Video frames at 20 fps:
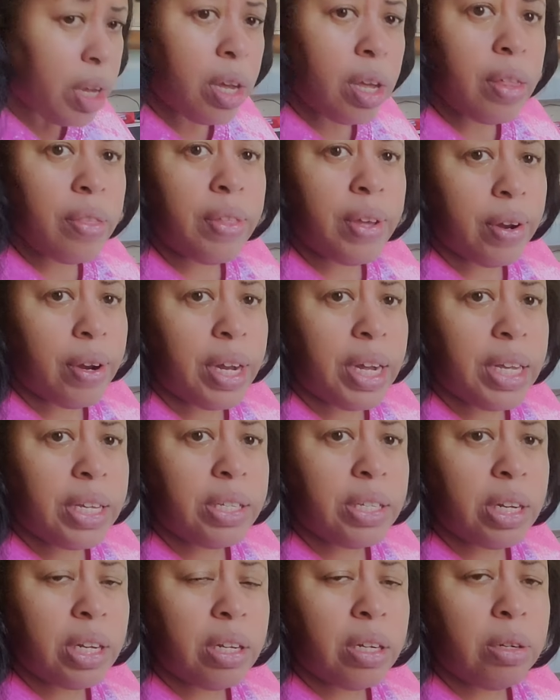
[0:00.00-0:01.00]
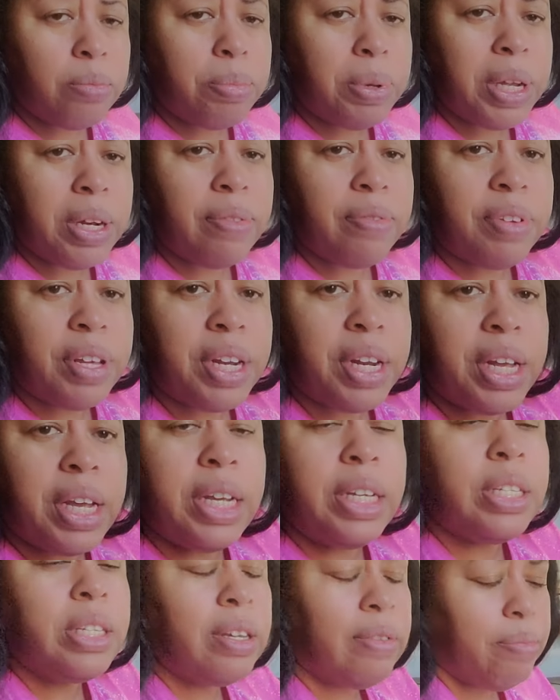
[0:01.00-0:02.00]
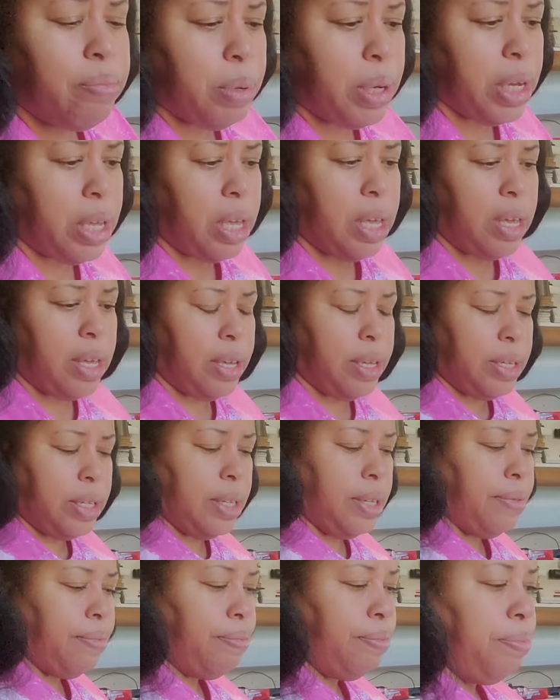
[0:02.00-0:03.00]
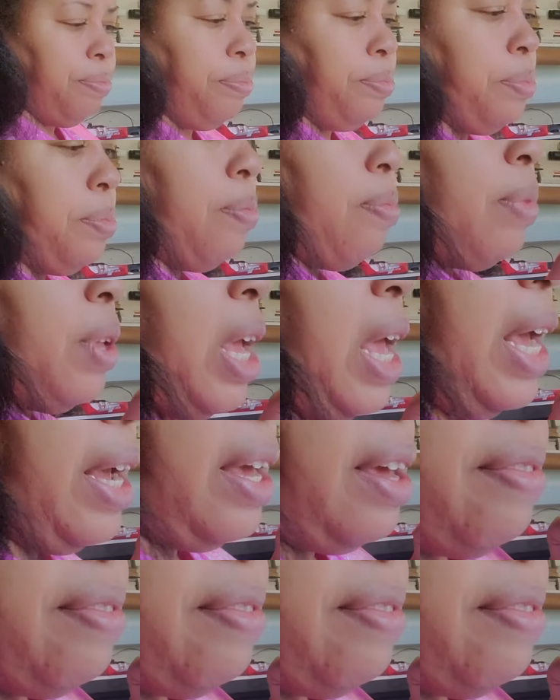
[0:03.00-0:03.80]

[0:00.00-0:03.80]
there is a little bit of adhesive because I can